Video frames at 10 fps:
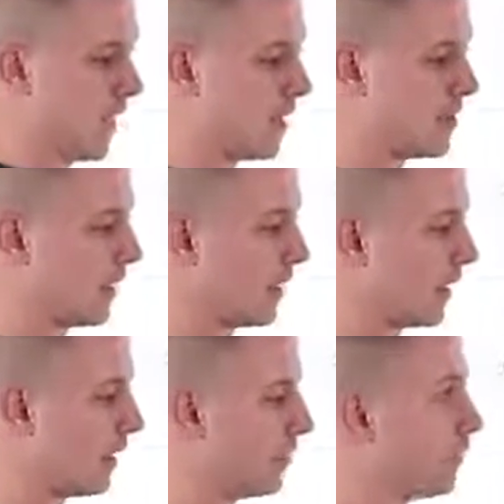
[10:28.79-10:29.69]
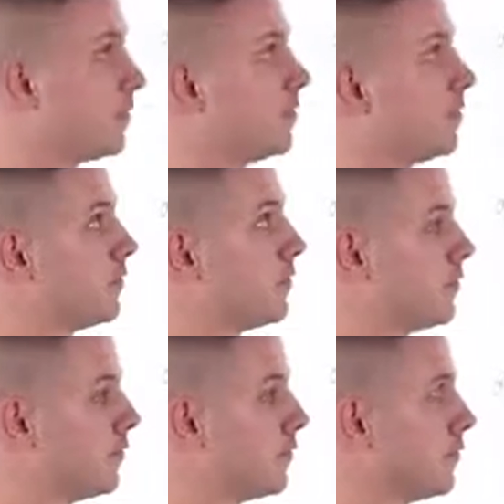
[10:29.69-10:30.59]
and then
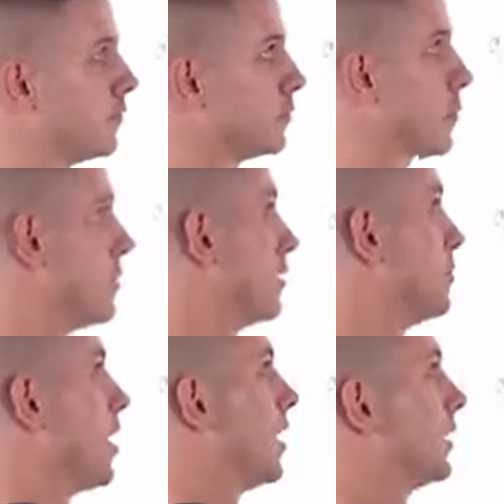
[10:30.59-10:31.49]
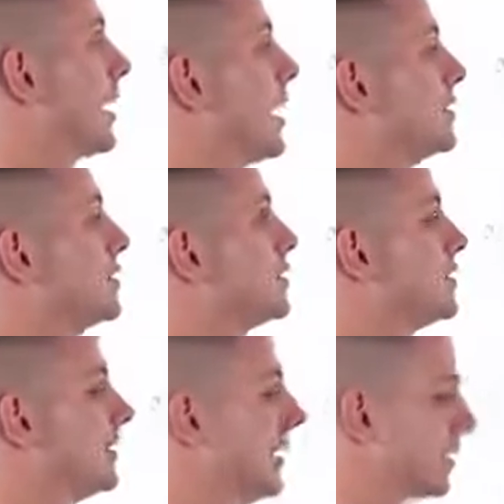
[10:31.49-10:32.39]
probably the podcast is
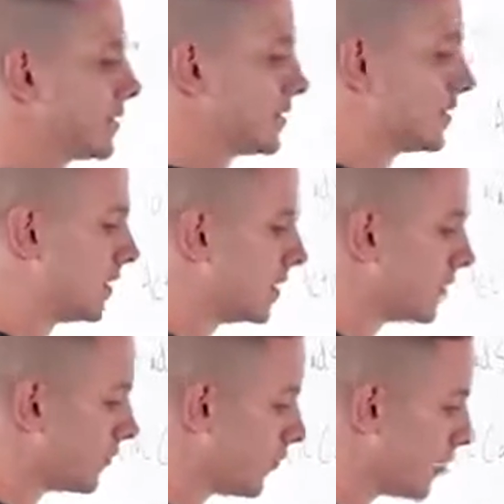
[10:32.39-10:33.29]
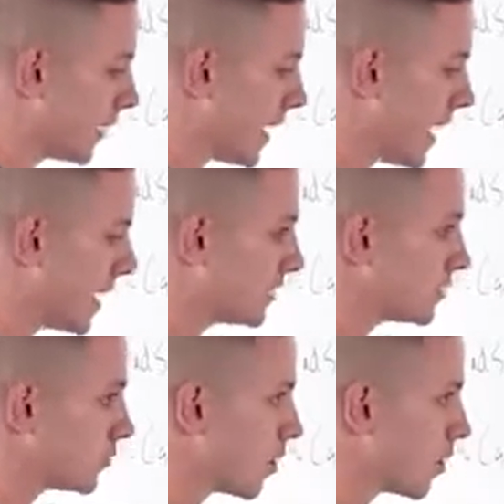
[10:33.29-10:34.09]
6. Filming ads is